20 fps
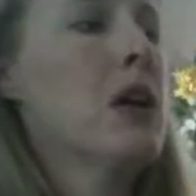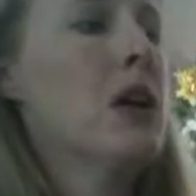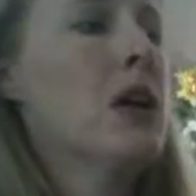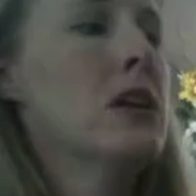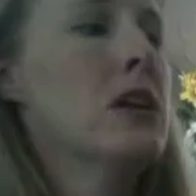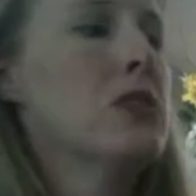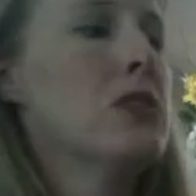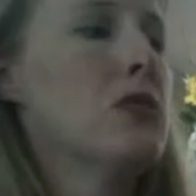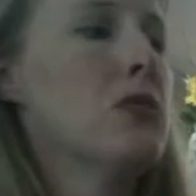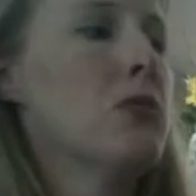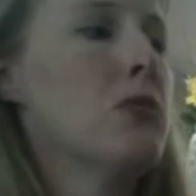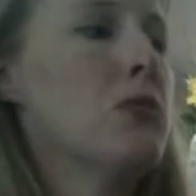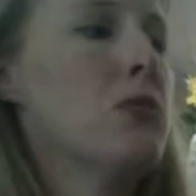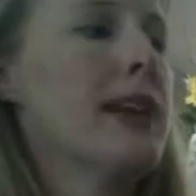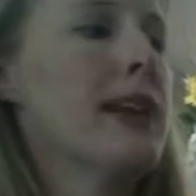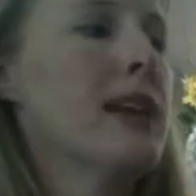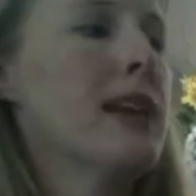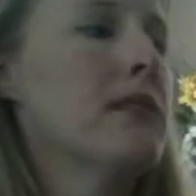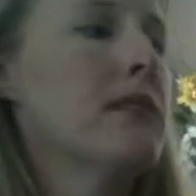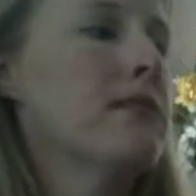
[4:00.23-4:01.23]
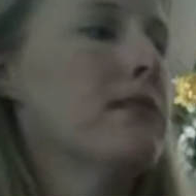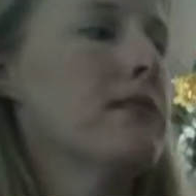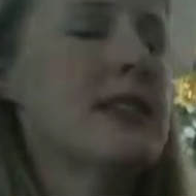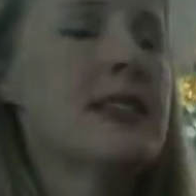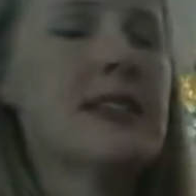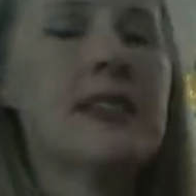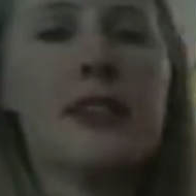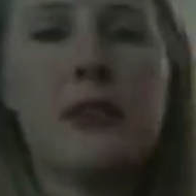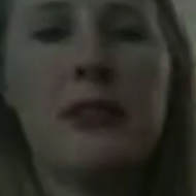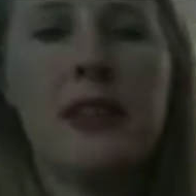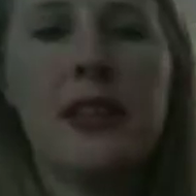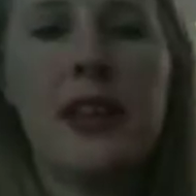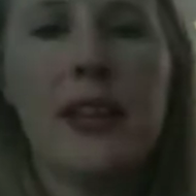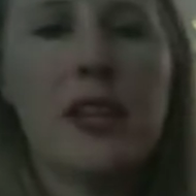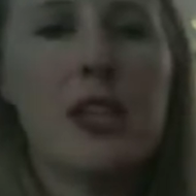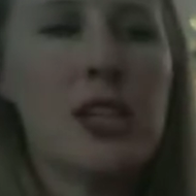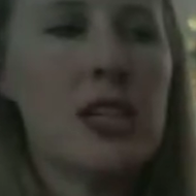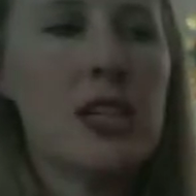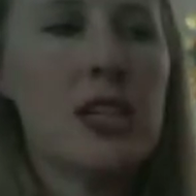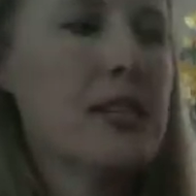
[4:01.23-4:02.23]
So we just start with the
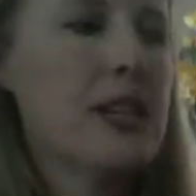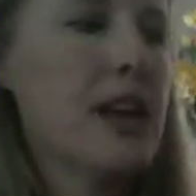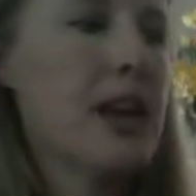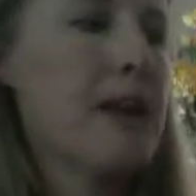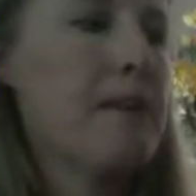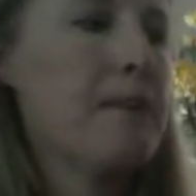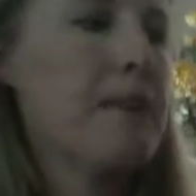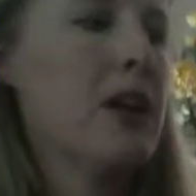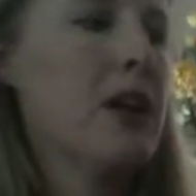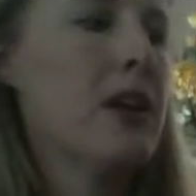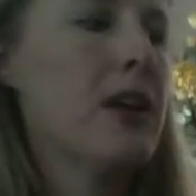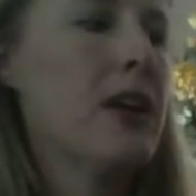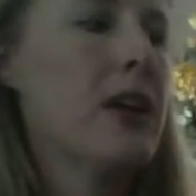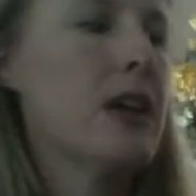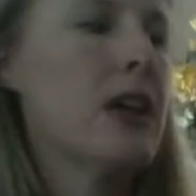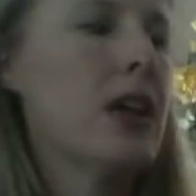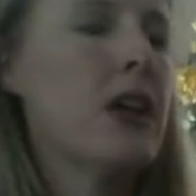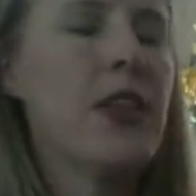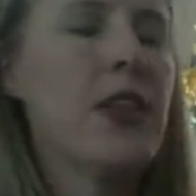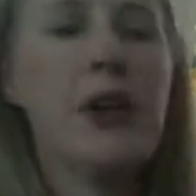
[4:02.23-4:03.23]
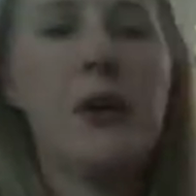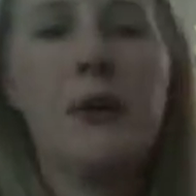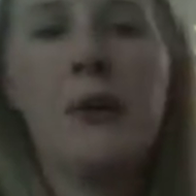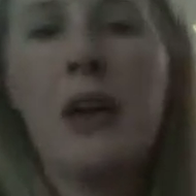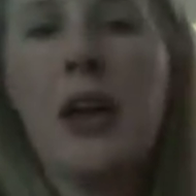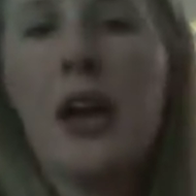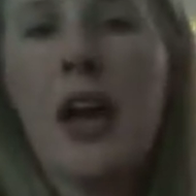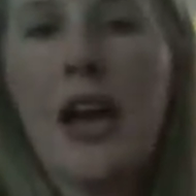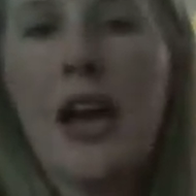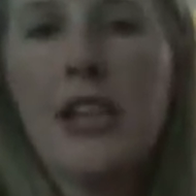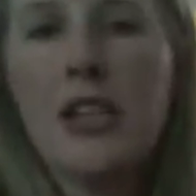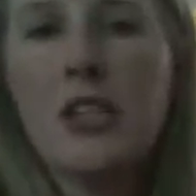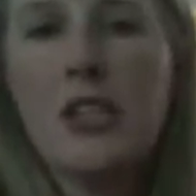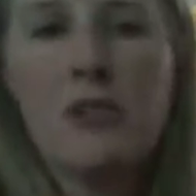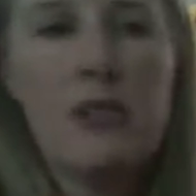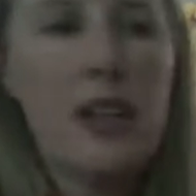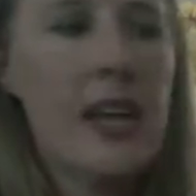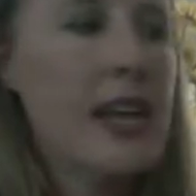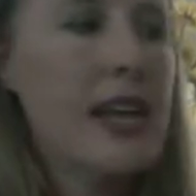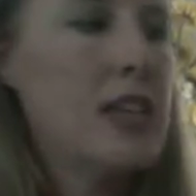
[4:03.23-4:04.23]
ancient time period, although I do
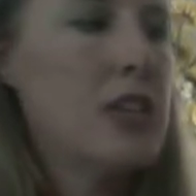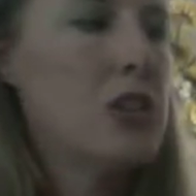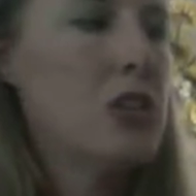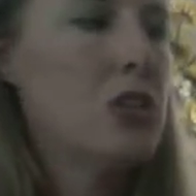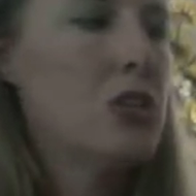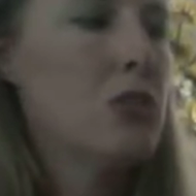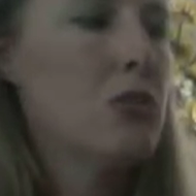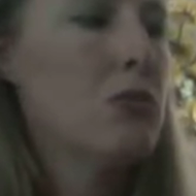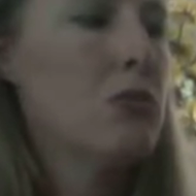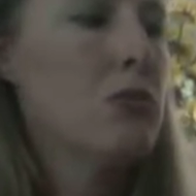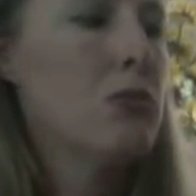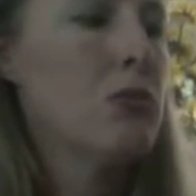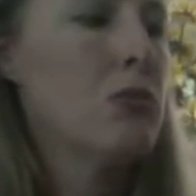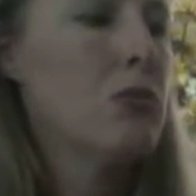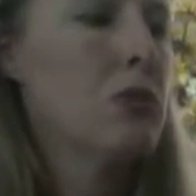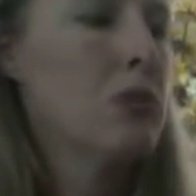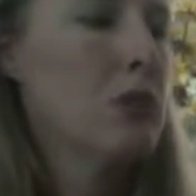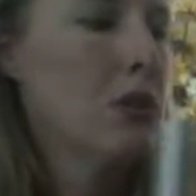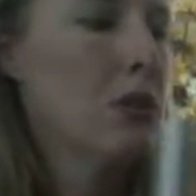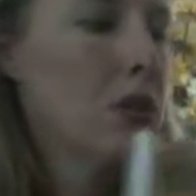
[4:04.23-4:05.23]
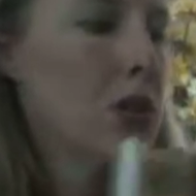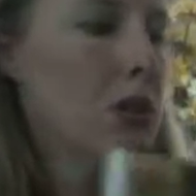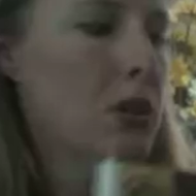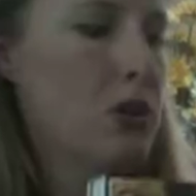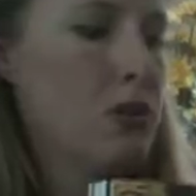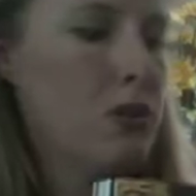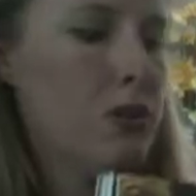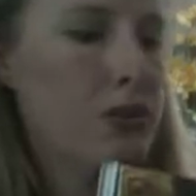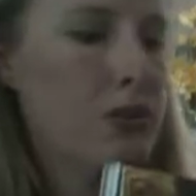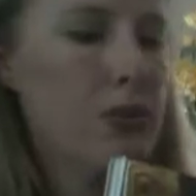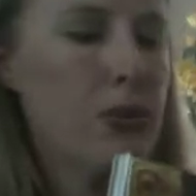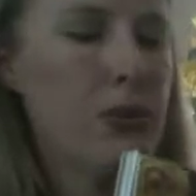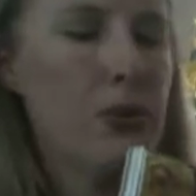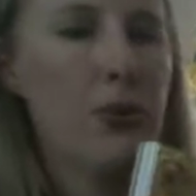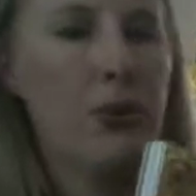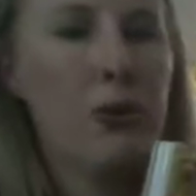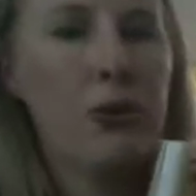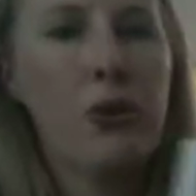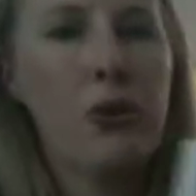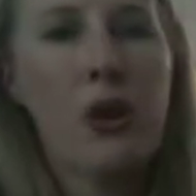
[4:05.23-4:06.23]
like to go
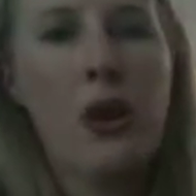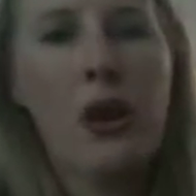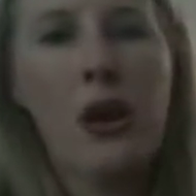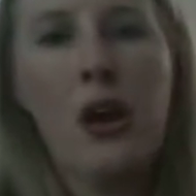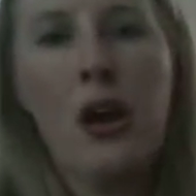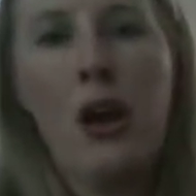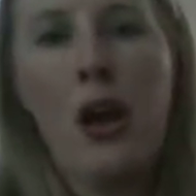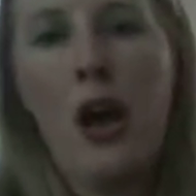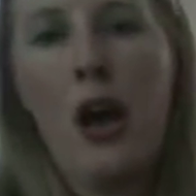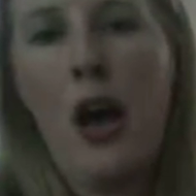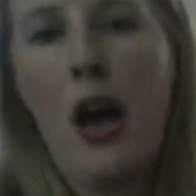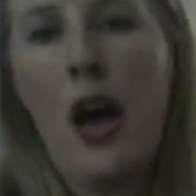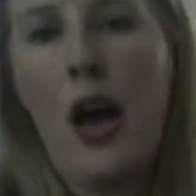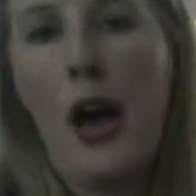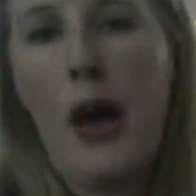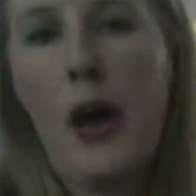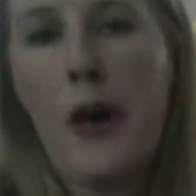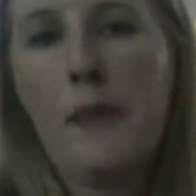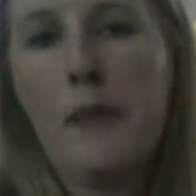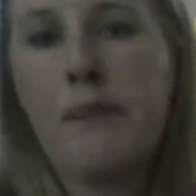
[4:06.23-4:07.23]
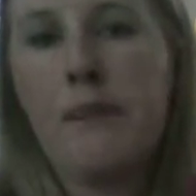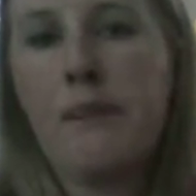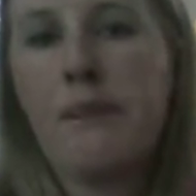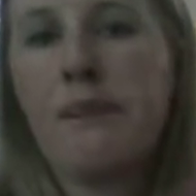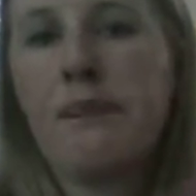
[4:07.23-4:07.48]
through some